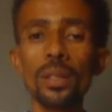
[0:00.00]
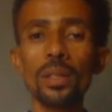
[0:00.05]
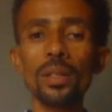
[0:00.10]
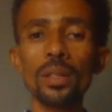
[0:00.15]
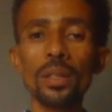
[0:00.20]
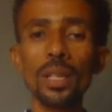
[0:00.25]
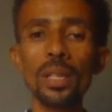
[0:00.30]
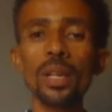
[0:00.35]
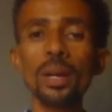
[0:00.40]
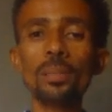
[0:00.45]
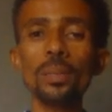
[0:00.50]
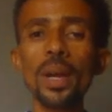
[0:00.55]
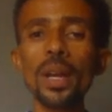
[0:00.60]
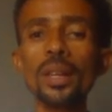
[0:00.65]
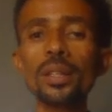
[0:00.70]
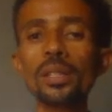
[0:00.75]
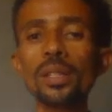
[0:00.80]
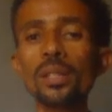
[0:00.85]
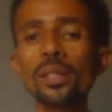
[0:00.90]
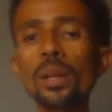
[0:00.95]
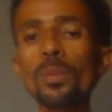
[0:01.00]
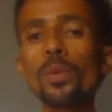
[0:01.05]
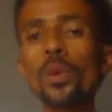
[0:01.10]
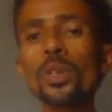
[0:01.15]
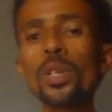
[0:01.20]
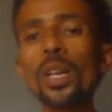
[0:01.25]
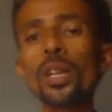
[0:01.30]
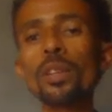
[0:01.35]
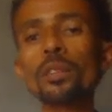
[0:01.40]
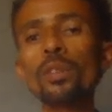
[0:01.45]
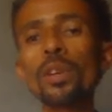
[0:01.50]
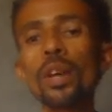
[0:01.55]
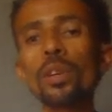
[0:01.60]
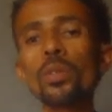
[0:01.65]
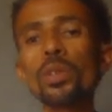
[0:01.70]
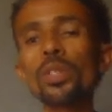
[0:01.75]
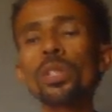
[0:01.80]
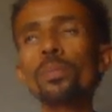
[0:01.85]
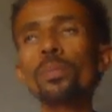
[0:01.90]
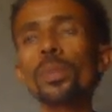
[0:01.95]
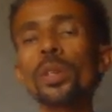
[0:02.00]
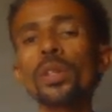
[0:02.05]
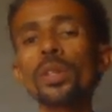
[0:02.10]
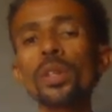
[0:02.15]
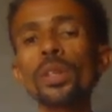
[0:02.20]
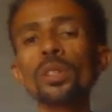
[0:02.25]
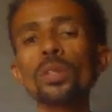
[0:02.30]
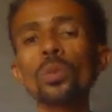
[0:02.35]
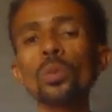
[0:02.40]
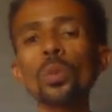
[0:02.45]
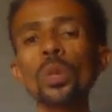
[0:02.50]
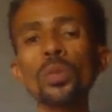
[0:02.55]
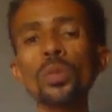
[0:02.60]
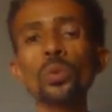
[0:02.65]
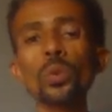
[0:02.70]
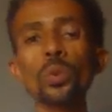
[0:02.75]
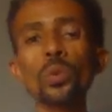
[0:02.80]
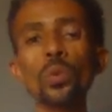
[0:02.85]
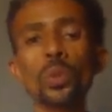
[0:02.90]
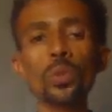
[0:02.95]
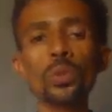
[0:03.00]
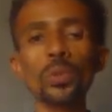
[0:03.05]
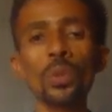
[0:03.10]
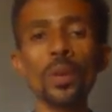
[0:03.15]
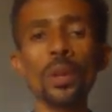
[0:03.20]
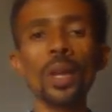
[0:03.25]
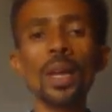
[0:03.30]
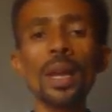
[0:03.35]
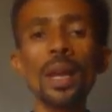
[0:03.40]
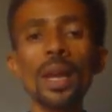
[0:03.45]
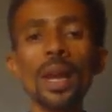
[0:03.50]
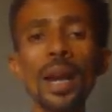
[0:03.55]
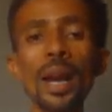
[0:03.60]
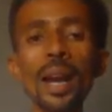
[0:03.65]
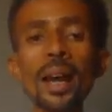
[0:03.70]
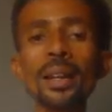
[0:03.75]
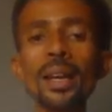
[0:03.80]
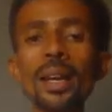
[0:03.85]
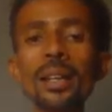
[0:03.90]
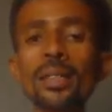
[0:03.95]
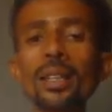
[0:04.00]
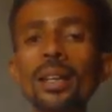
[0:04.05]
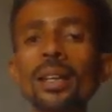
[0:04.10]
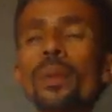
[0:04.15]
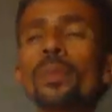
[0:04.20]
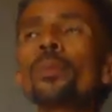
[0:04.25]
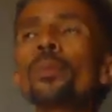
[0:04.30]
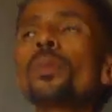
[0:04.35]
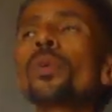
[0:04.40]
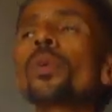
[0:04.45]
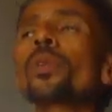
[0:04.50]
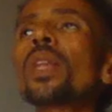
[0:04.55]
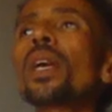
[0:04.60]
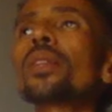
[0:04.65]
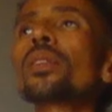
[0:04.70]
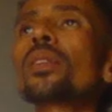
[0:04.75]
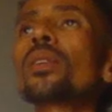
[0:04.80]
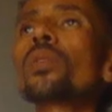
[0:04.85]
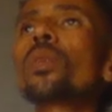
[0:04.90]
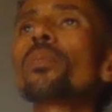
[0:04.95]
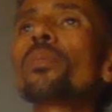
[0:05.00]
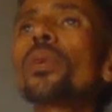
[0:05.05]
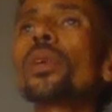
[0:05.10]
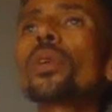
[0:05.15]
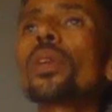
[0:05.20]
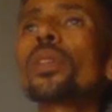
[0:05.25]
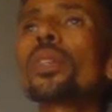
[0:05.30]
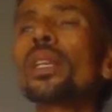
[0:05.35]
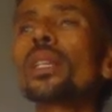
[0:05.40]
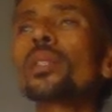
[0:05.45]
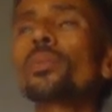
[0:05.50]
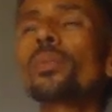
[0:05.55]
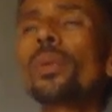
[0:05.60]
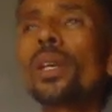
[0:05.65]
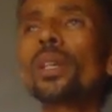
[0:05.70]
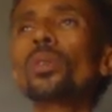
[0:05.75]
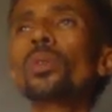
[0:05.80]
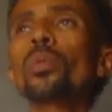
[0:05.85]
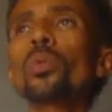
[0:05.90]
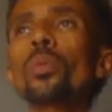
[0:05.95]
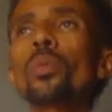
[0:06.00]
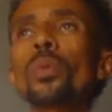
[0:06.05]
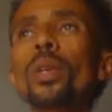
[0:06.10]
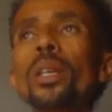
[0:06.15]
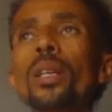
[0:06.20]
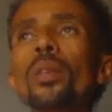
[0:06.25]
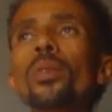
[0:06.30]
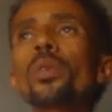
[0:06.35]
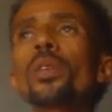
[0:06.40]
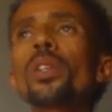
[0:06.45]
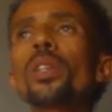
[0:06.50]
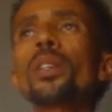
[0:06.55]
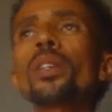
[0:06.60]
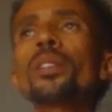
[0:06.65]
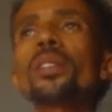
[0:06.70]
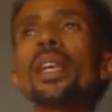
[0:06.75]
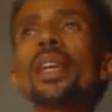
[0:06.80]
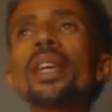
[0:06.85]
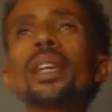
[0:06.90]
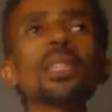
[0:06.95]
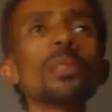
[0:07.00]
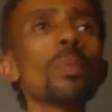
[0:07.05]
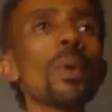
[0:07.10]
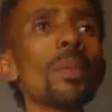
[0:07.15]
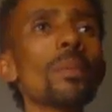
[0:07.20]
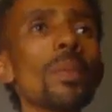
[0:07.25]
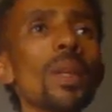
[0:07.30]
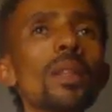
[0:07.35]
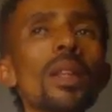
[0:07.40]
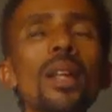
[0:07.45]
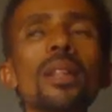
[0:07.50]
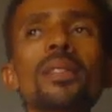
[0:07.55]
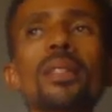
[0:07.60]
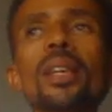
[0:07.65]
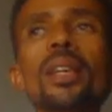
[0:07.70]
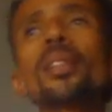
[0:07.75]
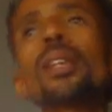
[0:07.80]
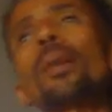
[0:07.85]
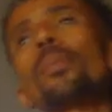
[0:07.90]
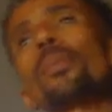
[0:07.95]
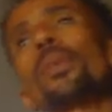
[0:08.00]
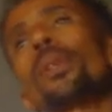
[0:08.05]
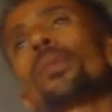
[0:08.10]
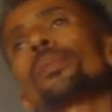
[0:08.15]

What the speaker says: determines the model evaluation matrix we choose also. Another important component expected to be included is experimental setup,